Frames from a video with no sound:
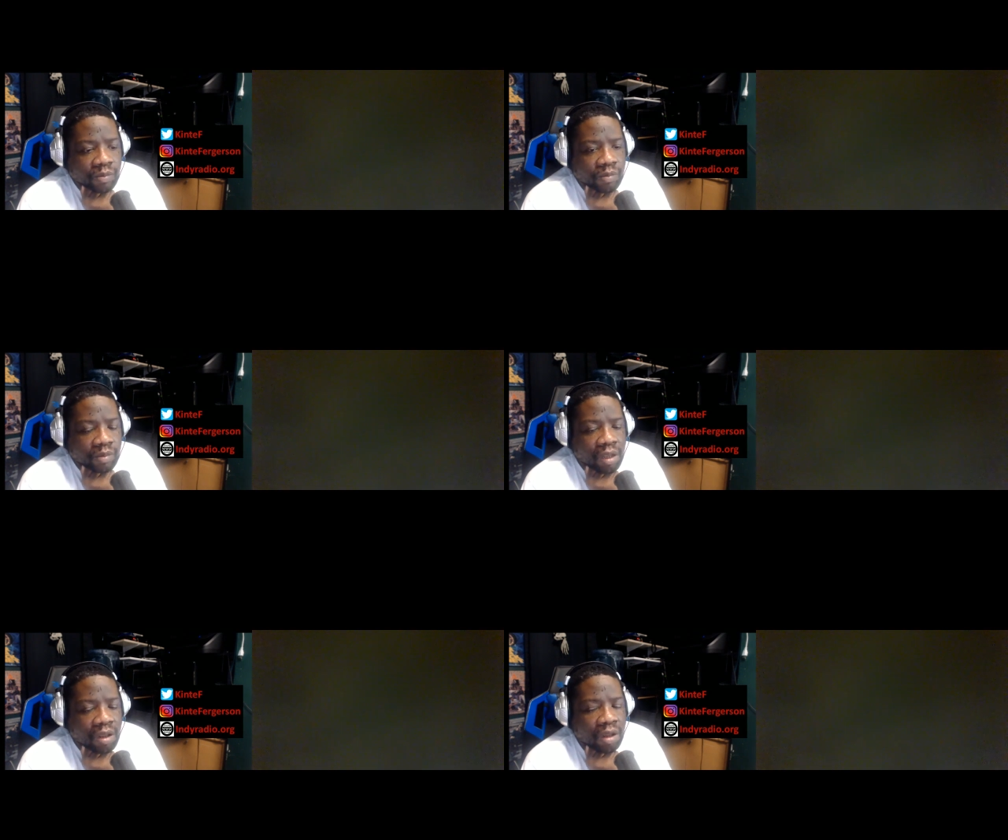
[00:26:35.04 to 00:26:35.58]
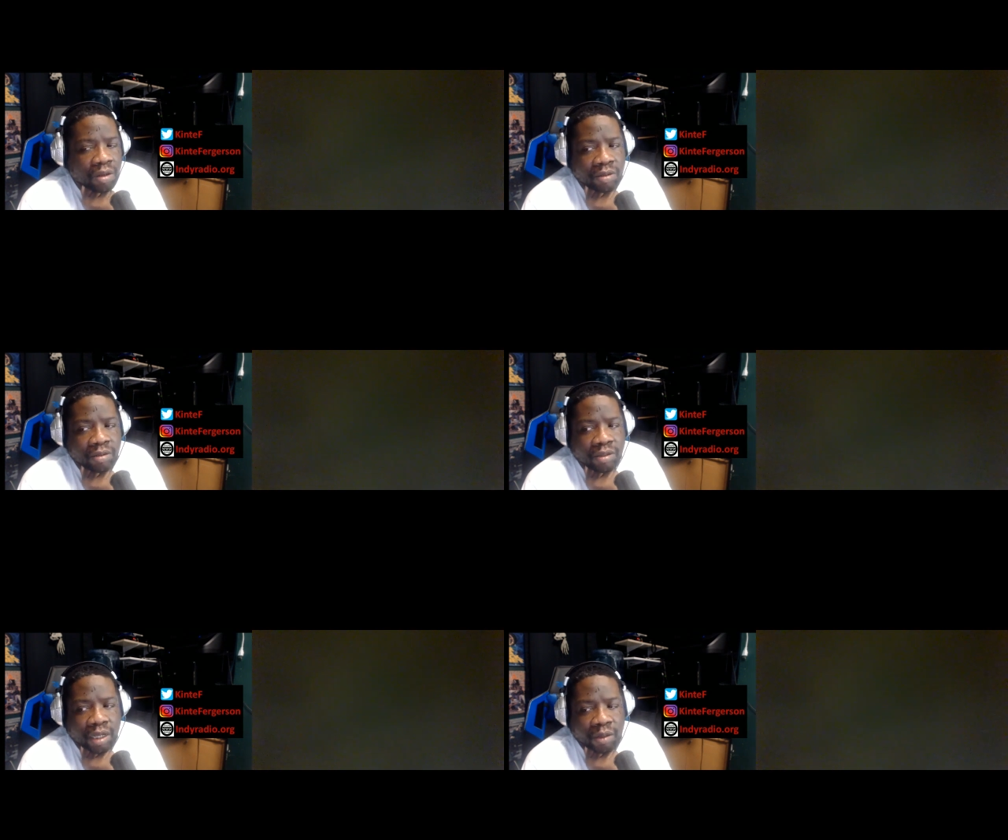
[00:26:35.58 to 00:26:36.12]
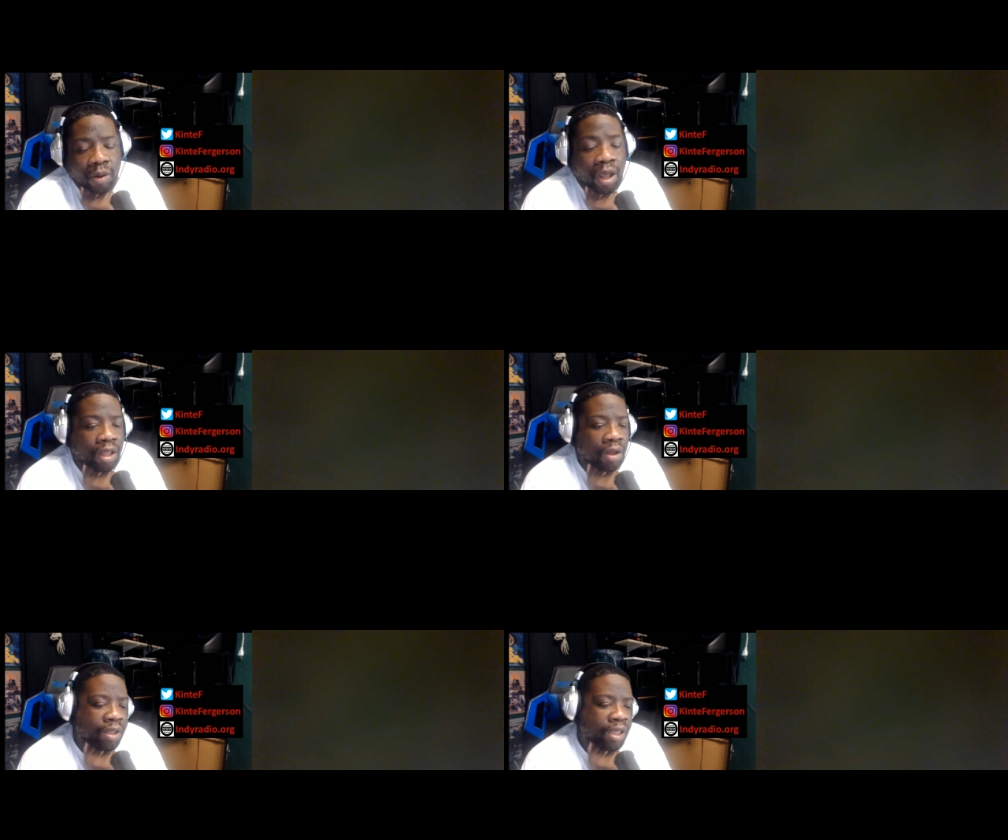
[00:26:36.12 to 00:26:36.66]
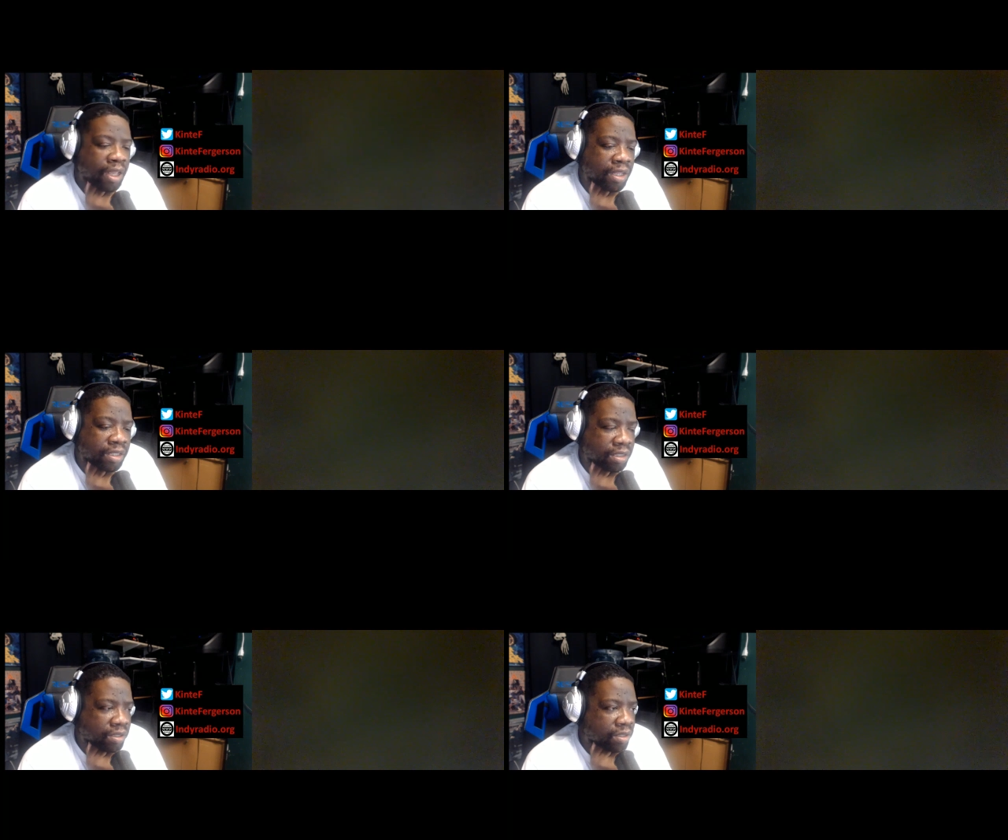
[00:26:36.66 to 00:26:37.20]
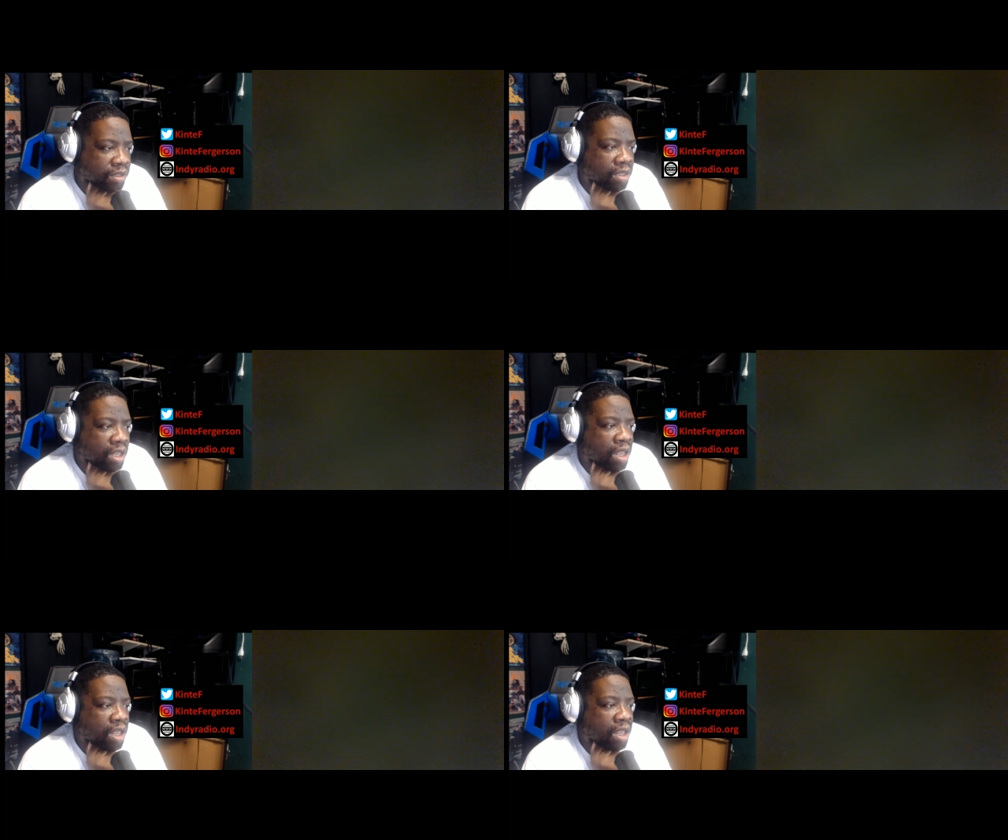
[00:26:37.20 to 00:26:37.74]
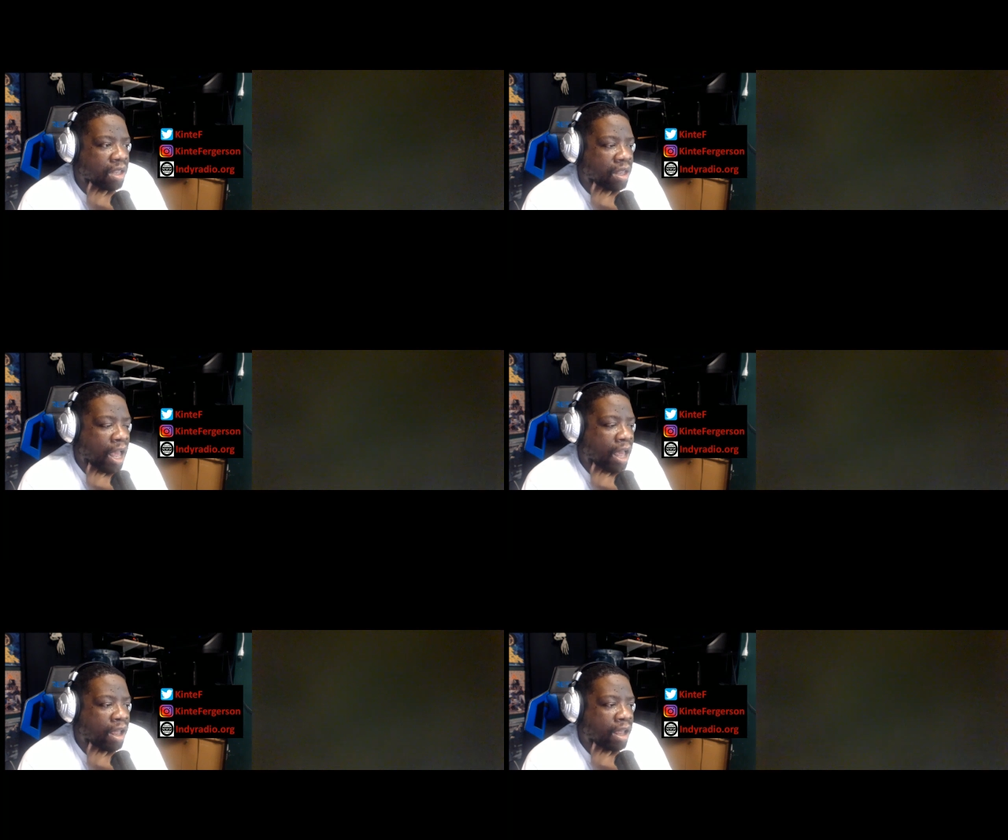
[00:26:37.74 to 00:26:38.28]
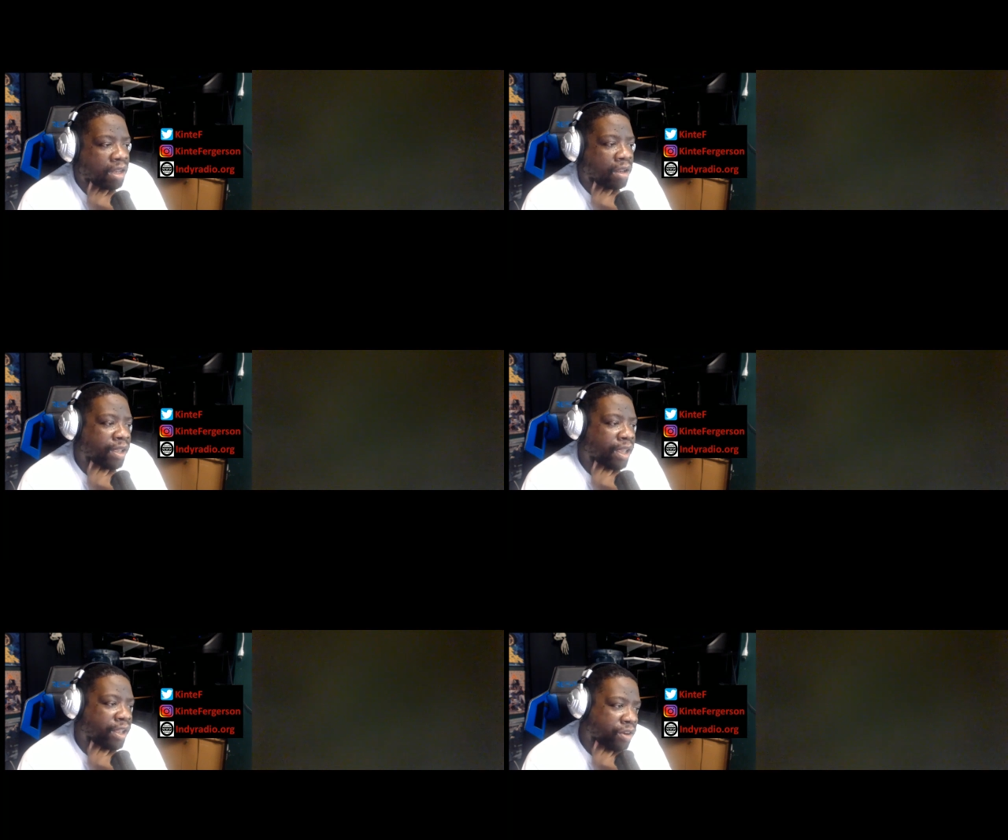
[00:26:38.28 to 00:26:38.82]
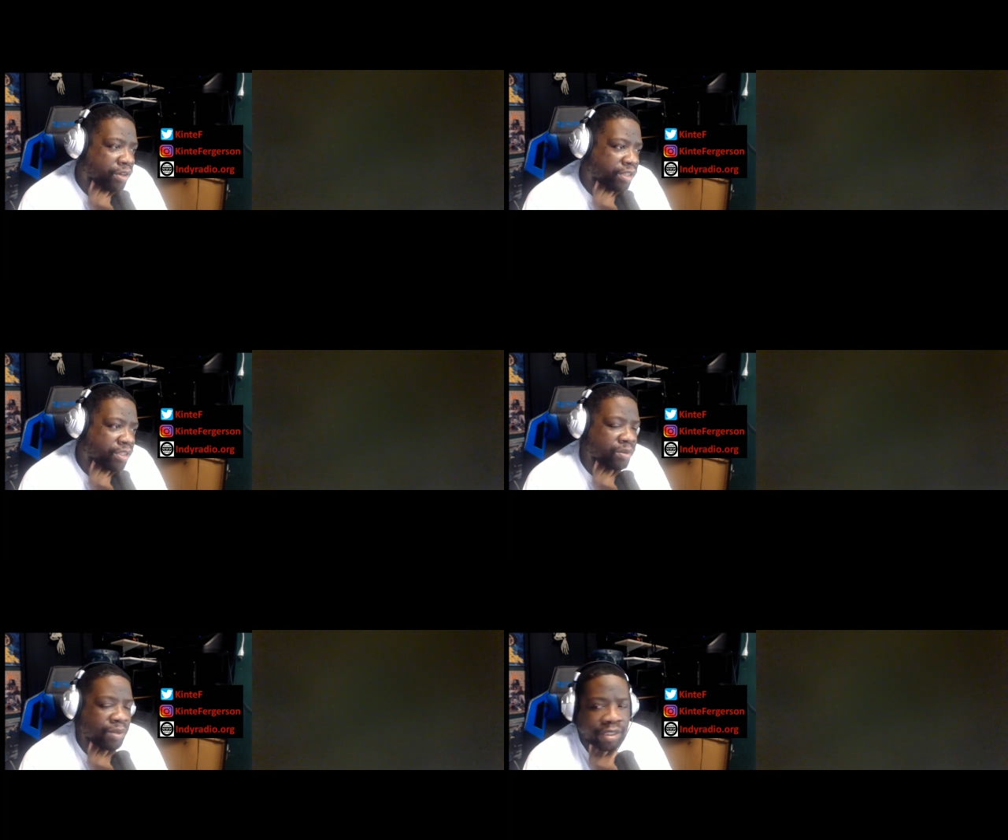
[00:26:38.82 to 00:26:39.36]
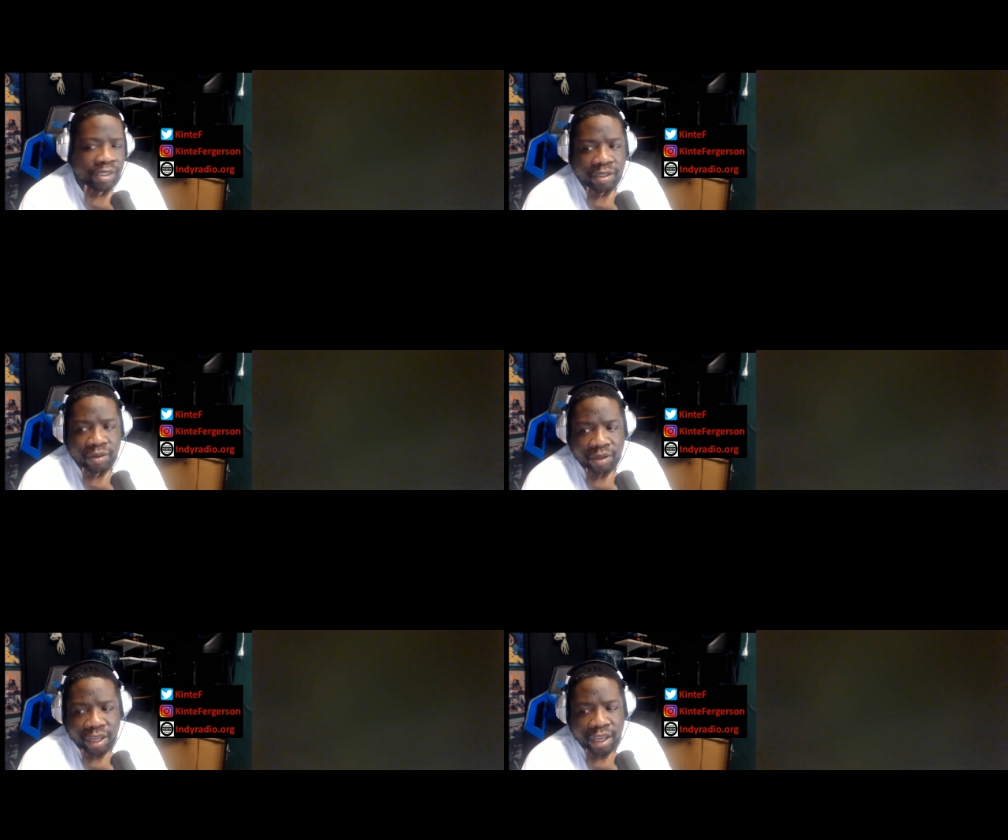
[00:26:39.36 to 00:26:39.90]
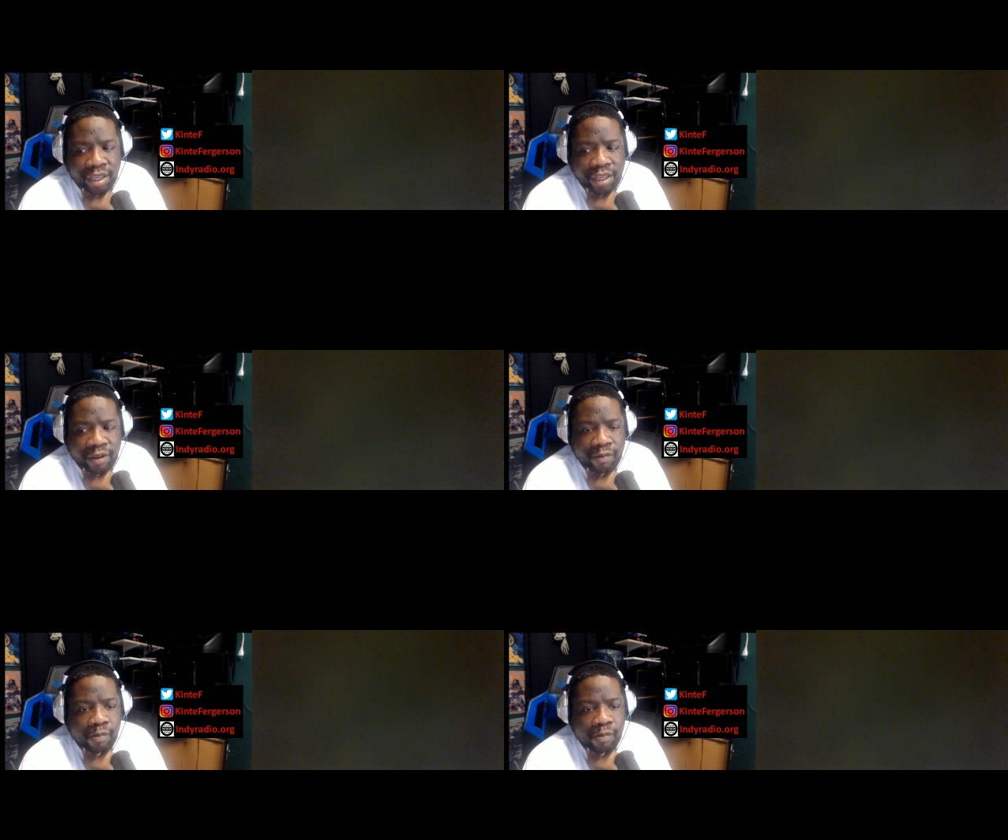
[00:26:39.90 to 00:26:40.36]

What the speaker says: Oh, okay. Well, okay. So, okay, in your situation, okay, I get it.